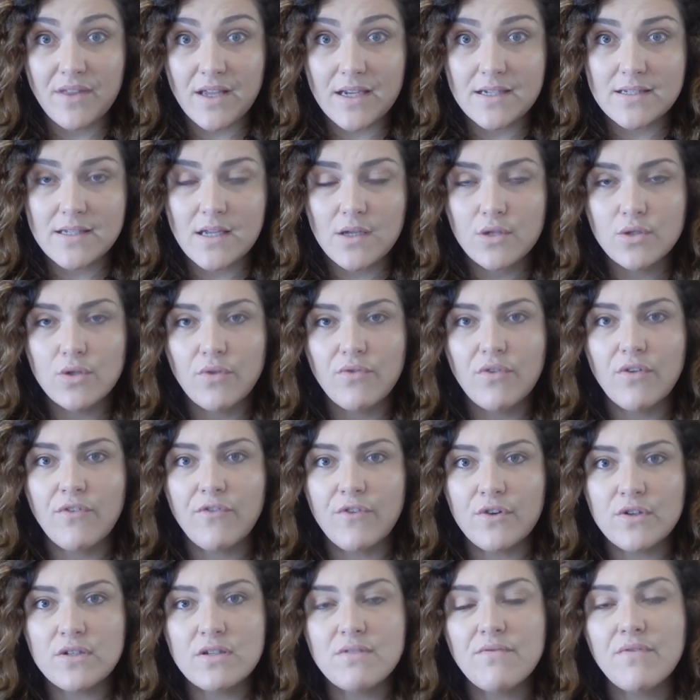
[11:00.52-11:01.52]
things. So the
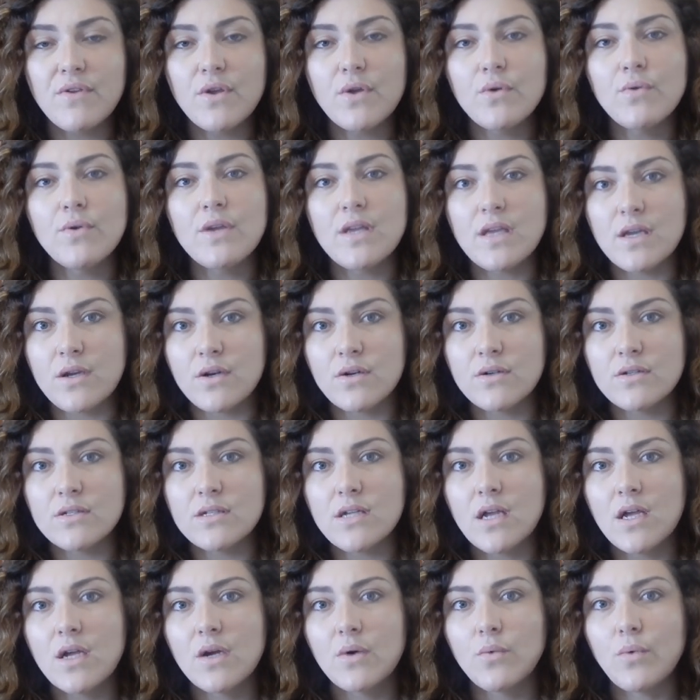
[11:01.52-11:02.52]
first few
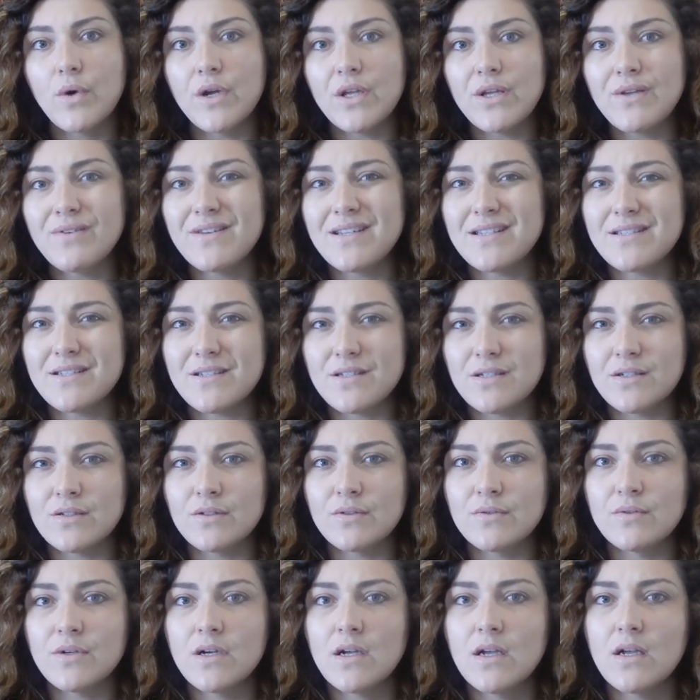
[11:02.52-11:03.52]
years, what you need to
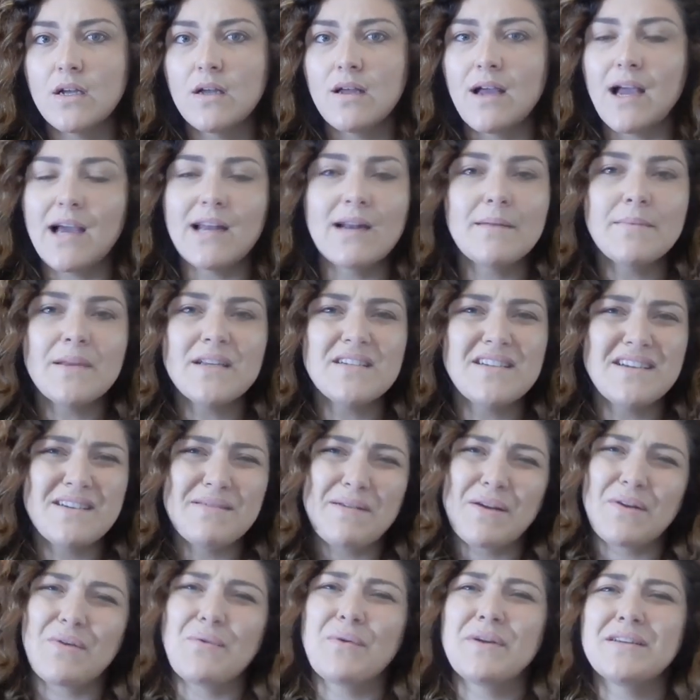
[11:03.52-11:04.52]
do, and I'm not
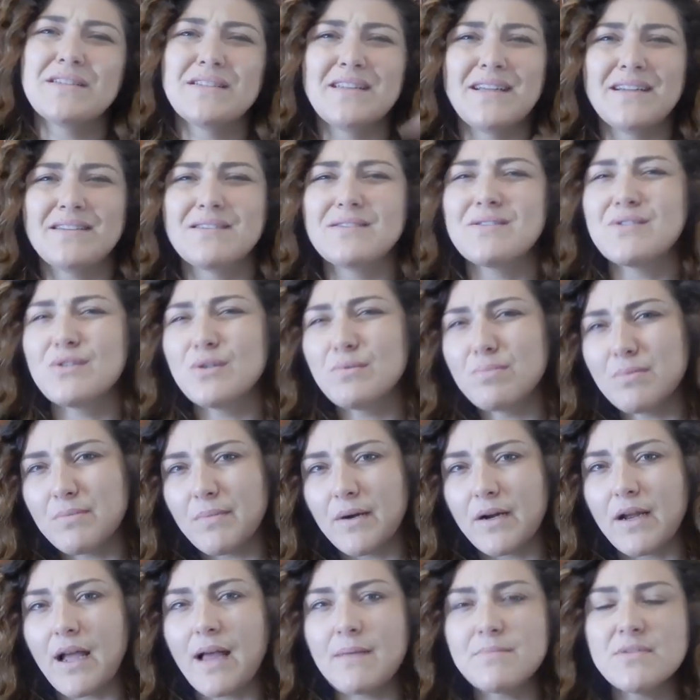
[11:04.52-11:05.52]
talking about going to like the supermarket.